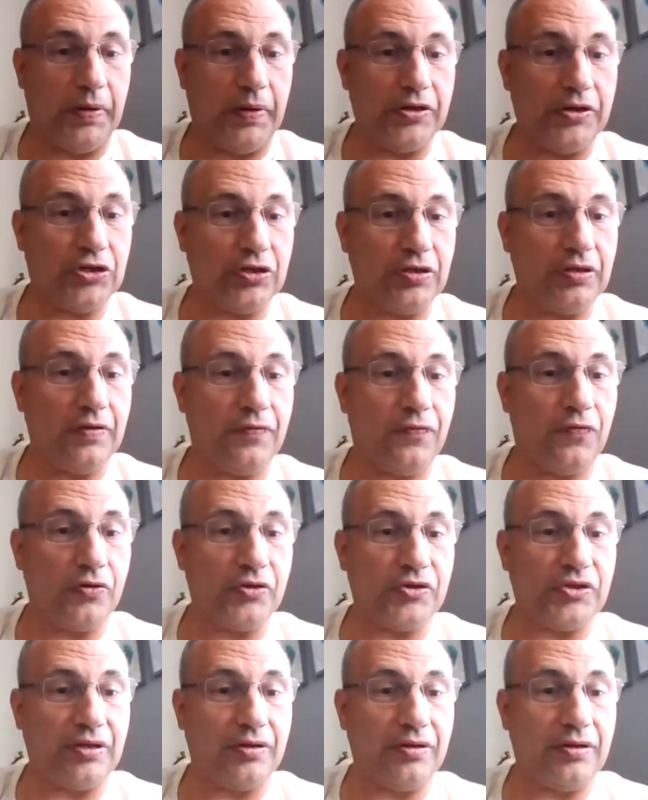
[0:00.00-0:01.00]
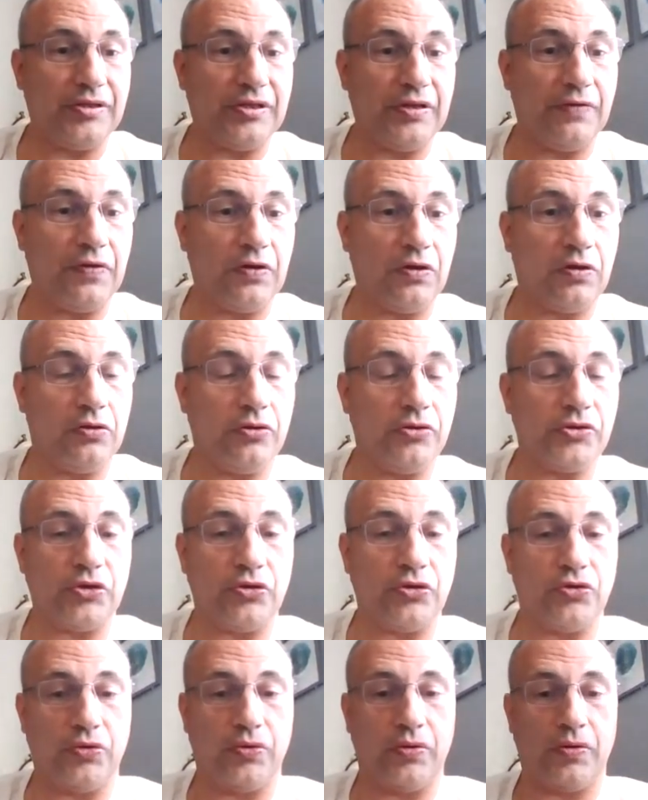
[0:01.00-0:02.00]
especially if your sun is even
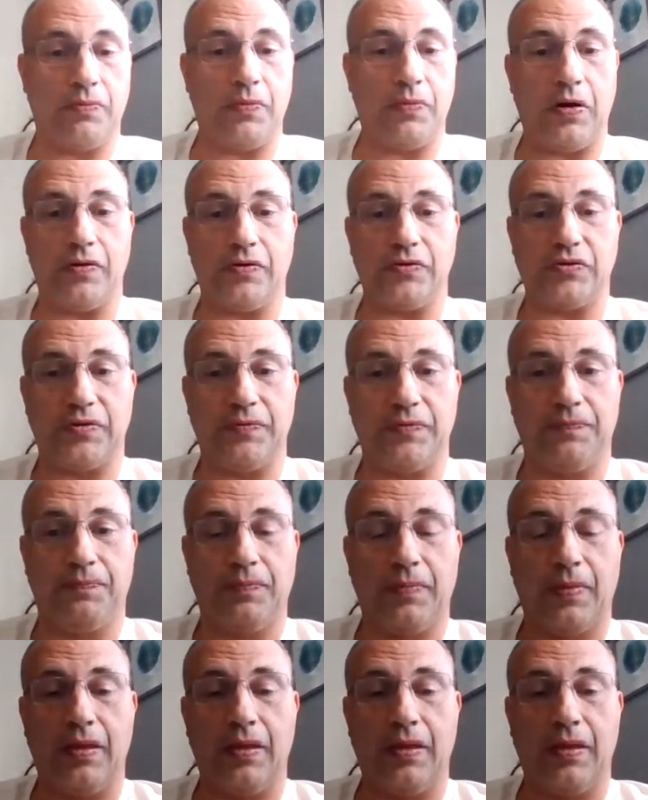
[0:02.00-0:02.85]
closer to her Mars.